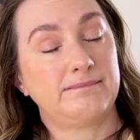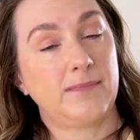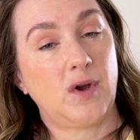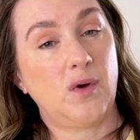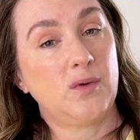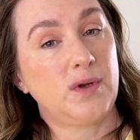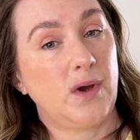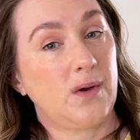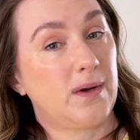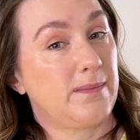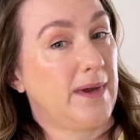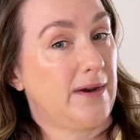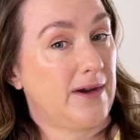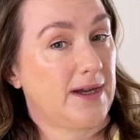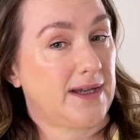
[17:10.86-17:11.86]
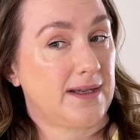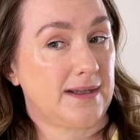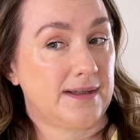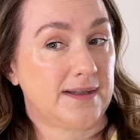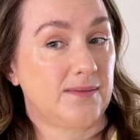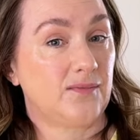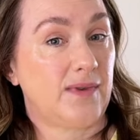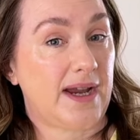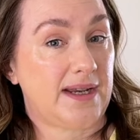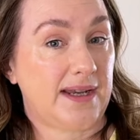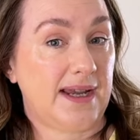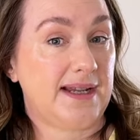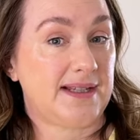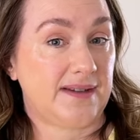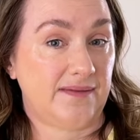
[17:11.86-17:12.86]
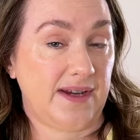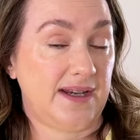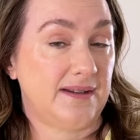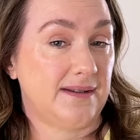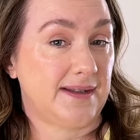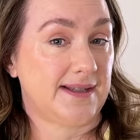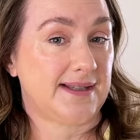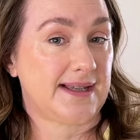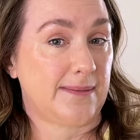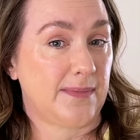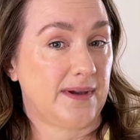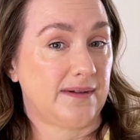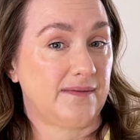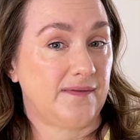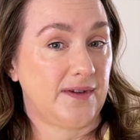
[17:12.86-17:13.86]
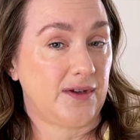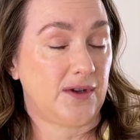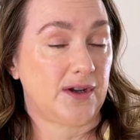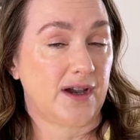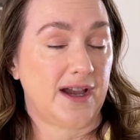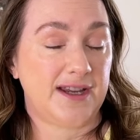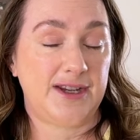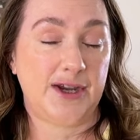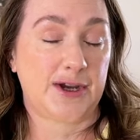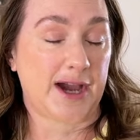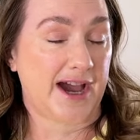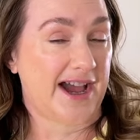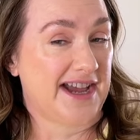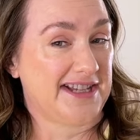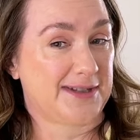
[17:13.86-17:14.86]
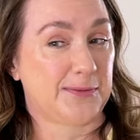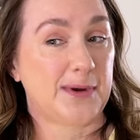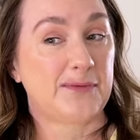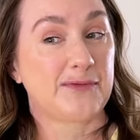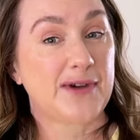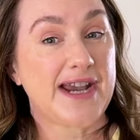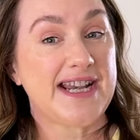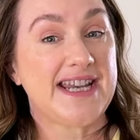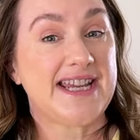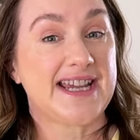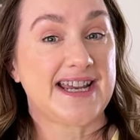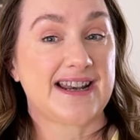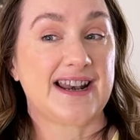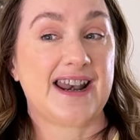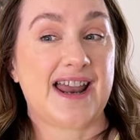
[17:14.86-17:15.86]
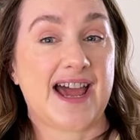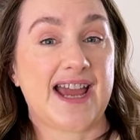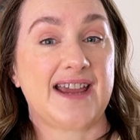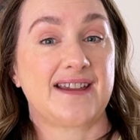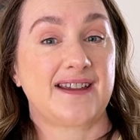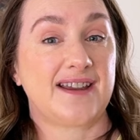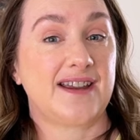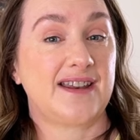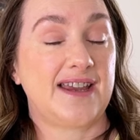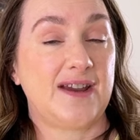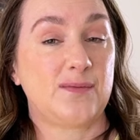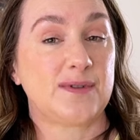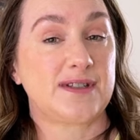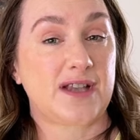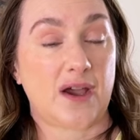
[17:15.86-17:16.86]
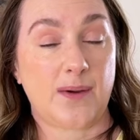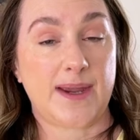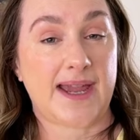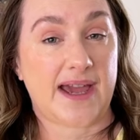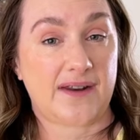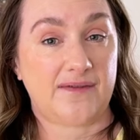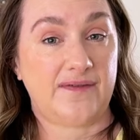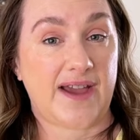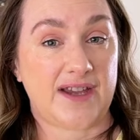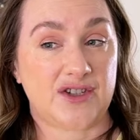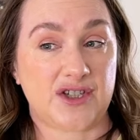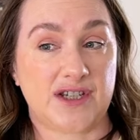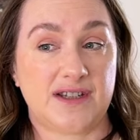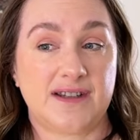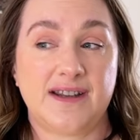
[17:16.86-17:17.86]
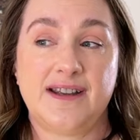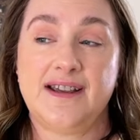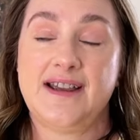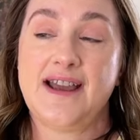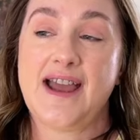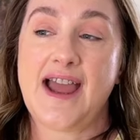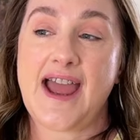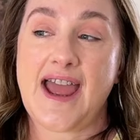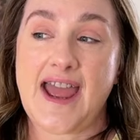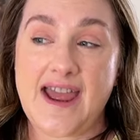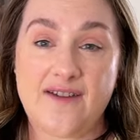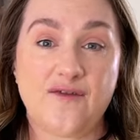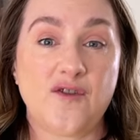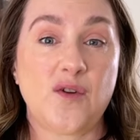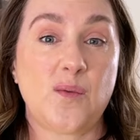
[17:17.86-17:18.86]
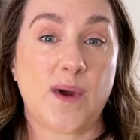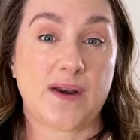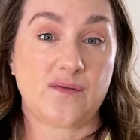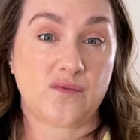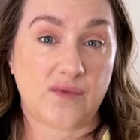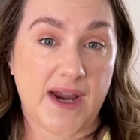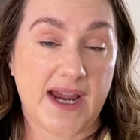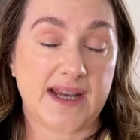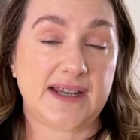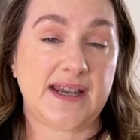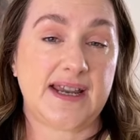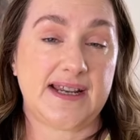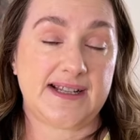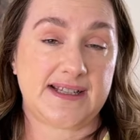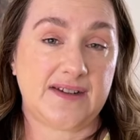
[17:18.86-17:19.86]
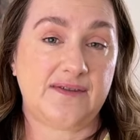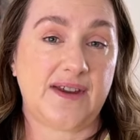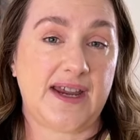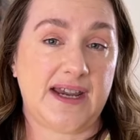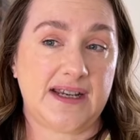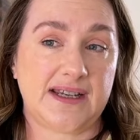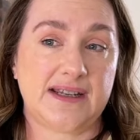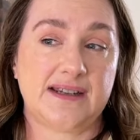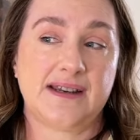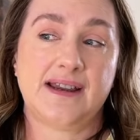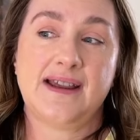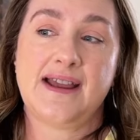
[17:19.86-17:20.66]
y'all Americans read East of Eden this summer for you guys. You guys were reading it like it was going out of fashion. Everyone read East of Eden.